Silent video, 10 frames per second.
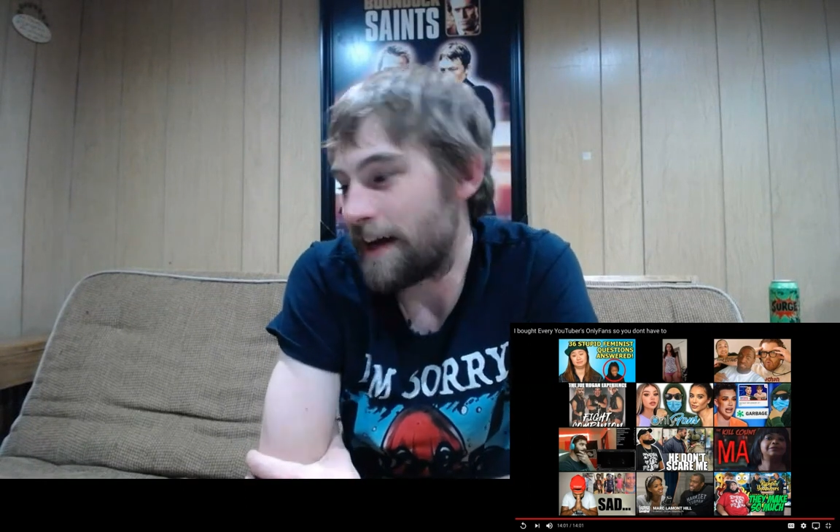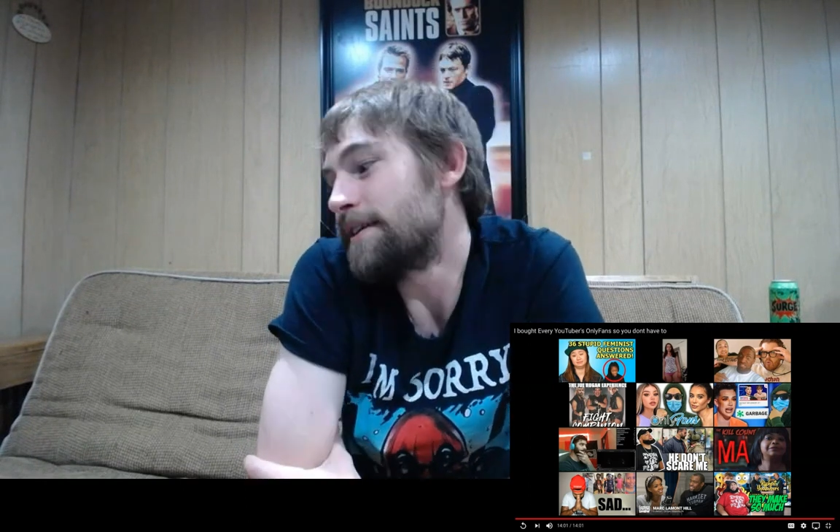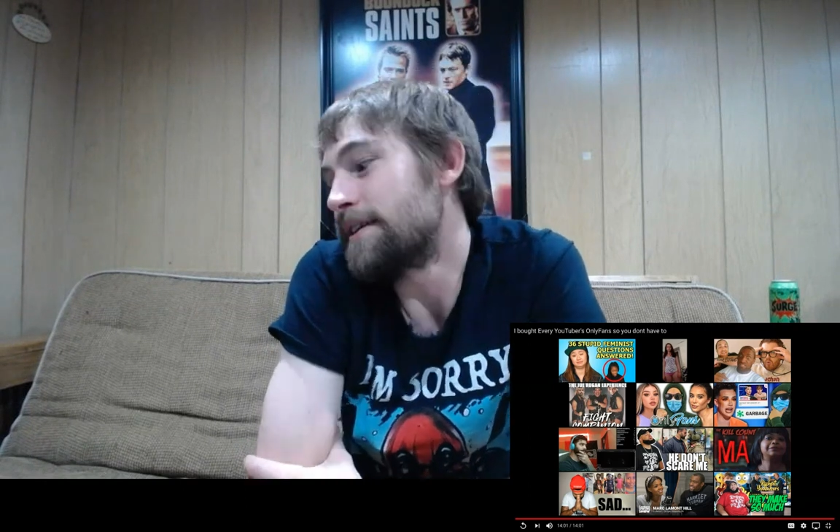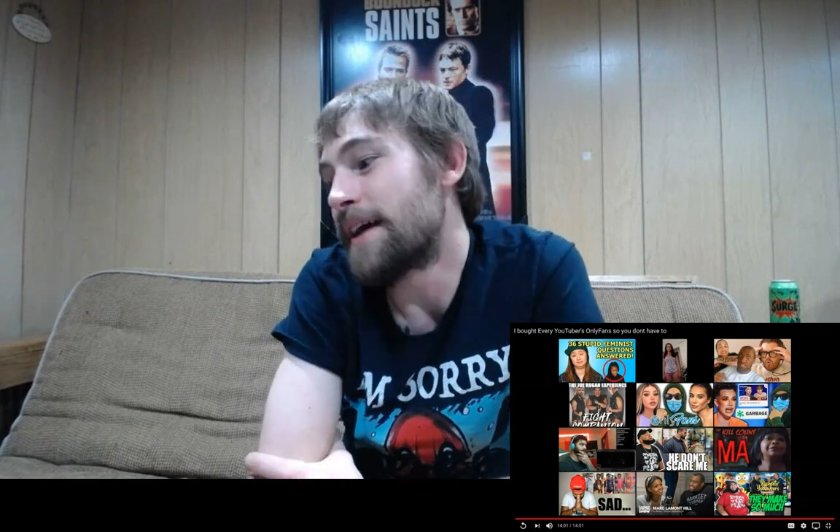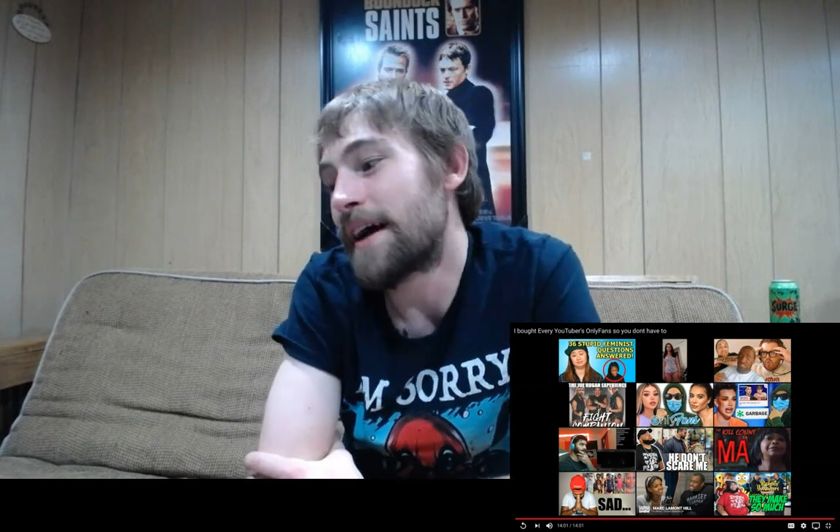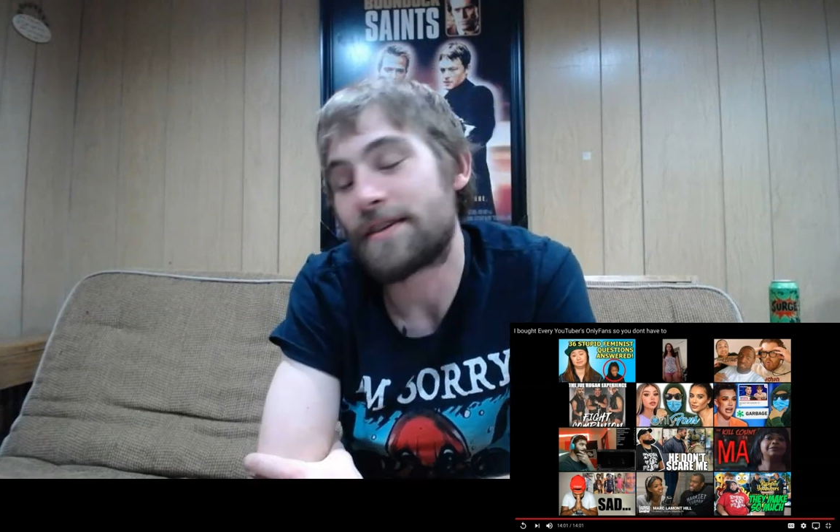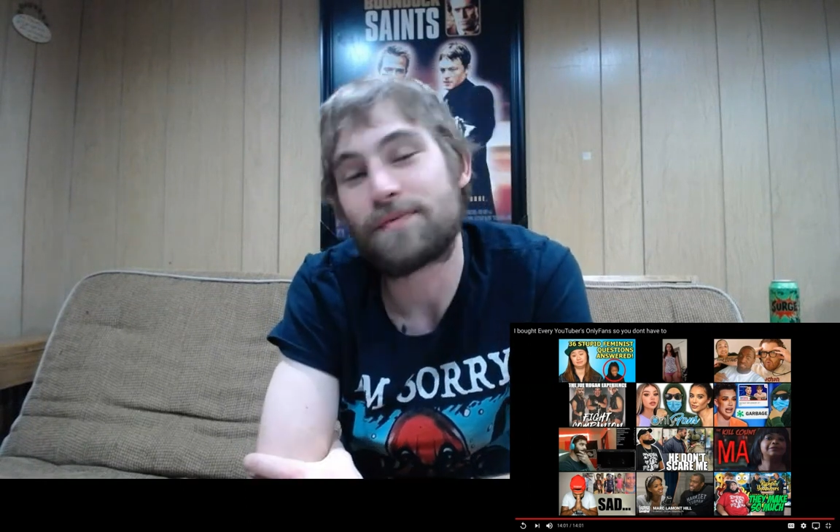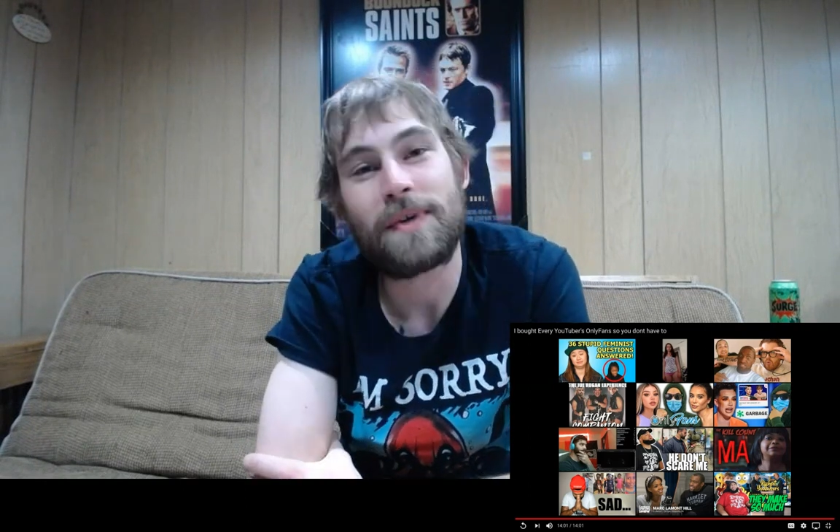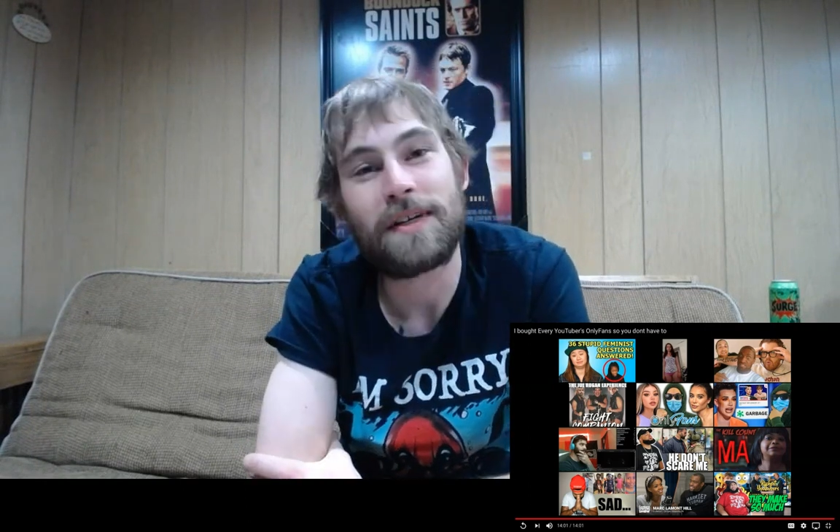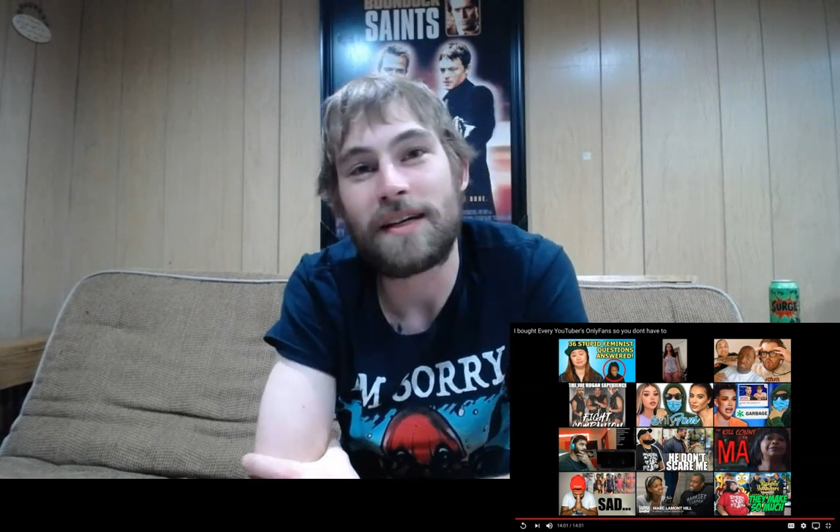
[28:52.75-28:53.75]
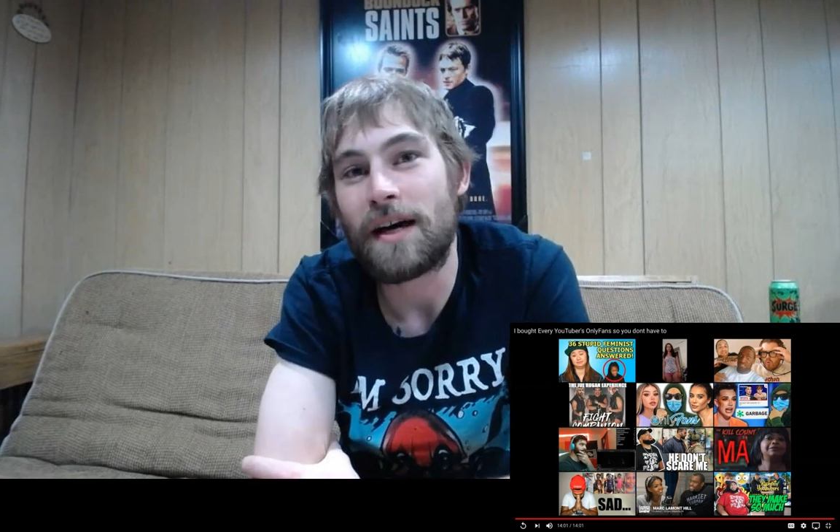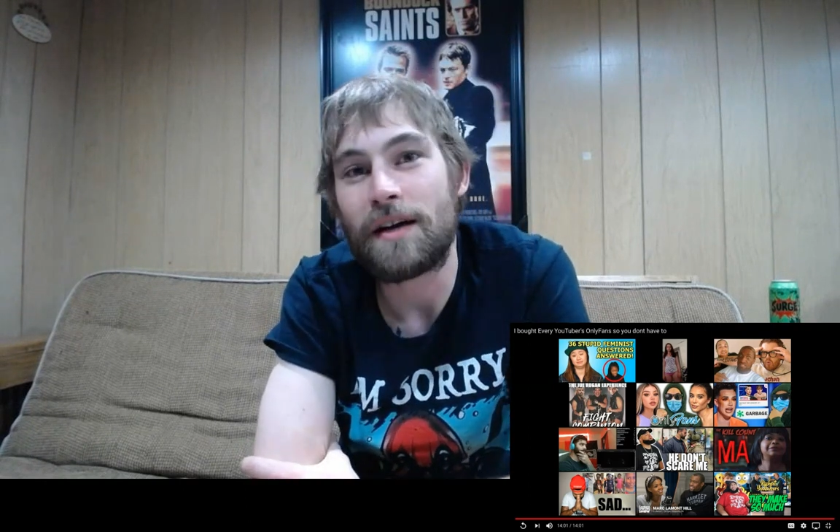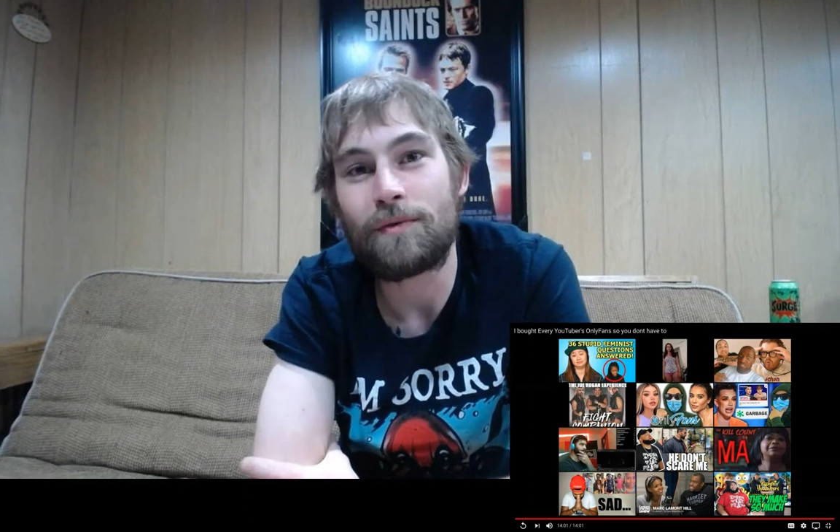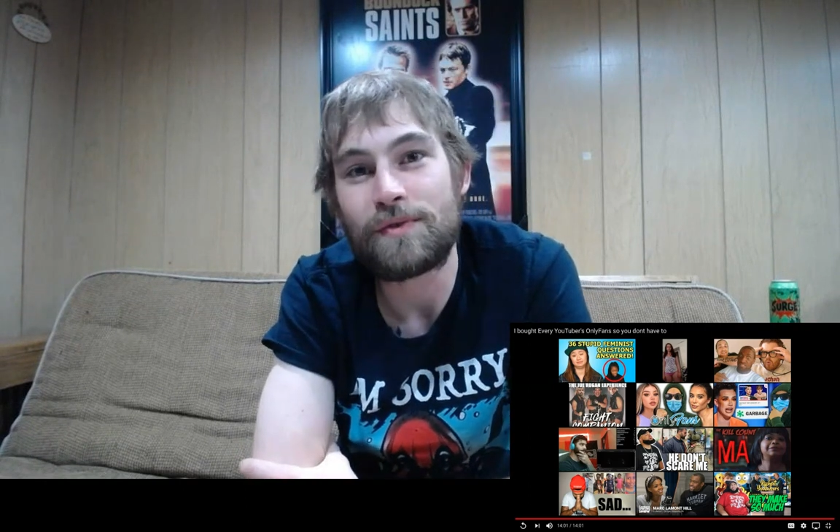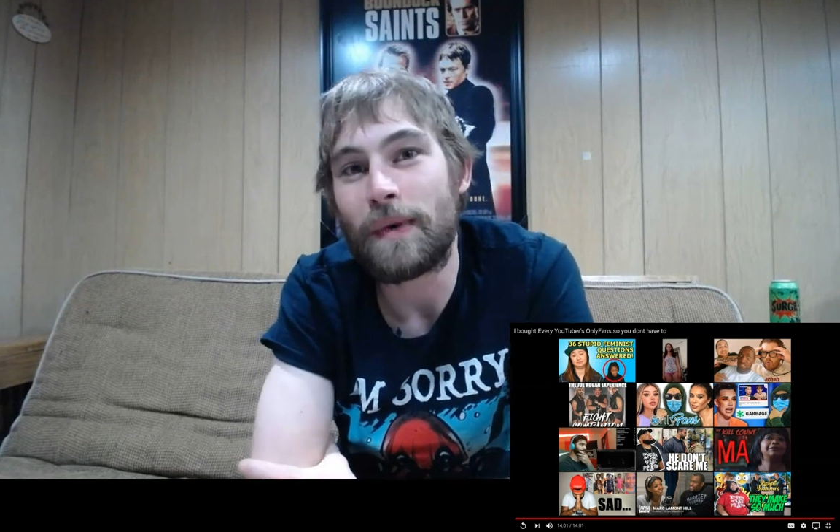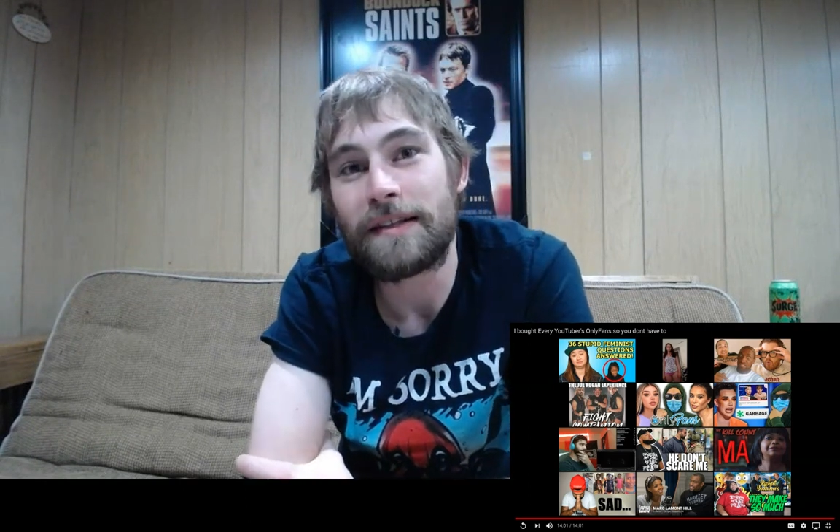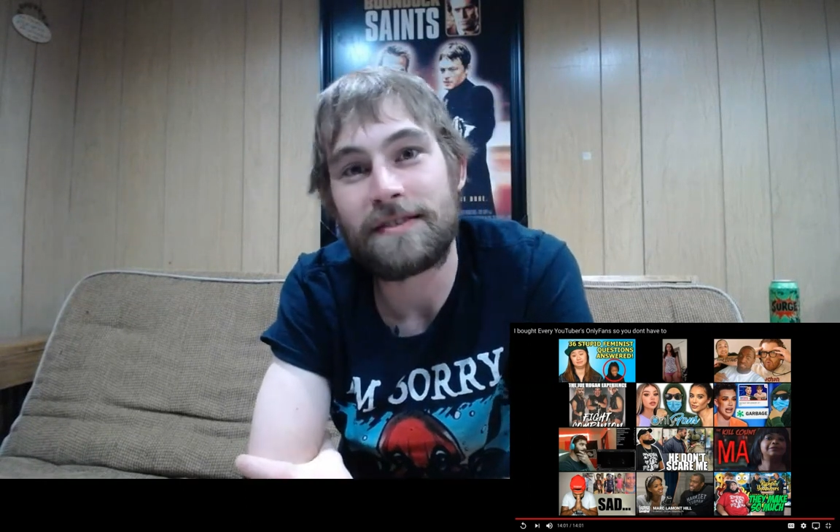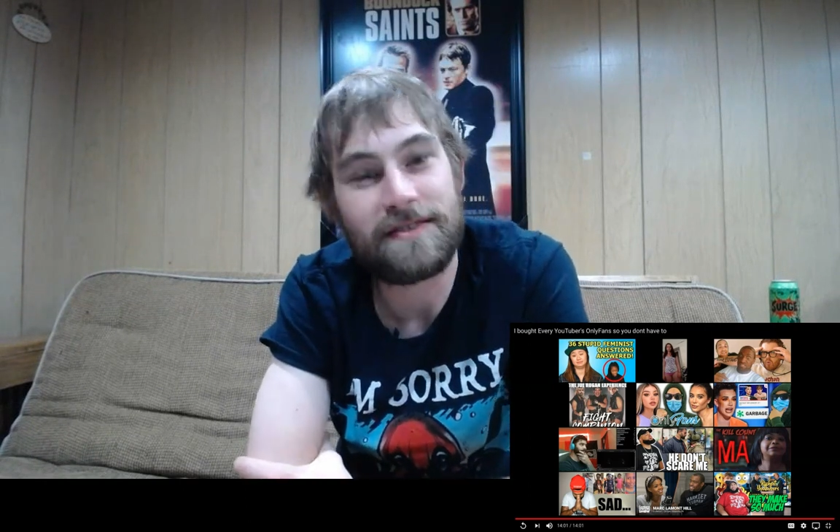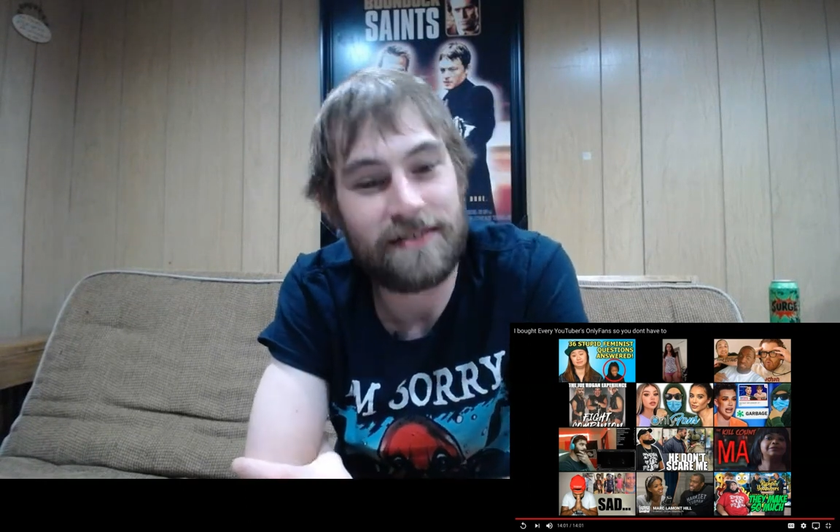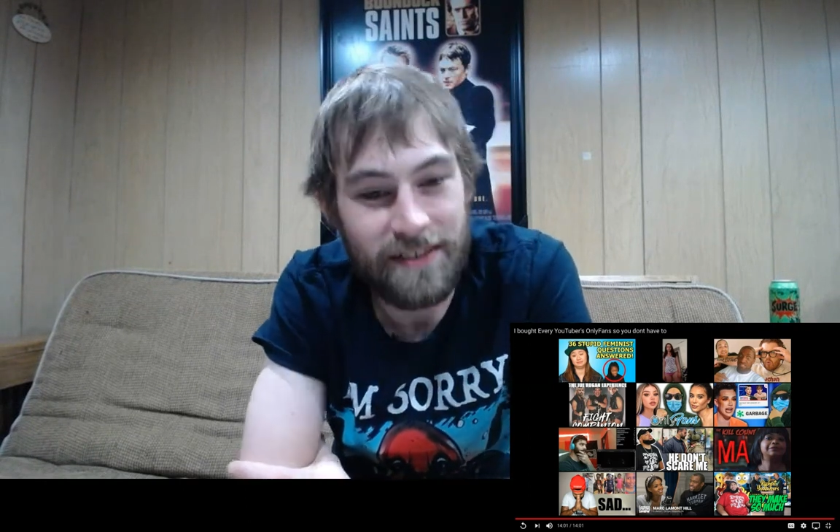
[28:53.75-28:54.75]
I did not expect that kind of
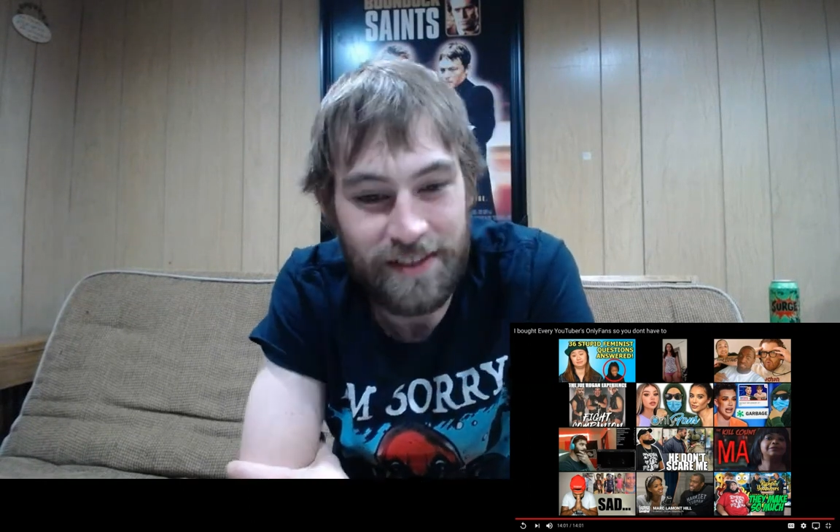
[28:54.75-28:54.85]
response.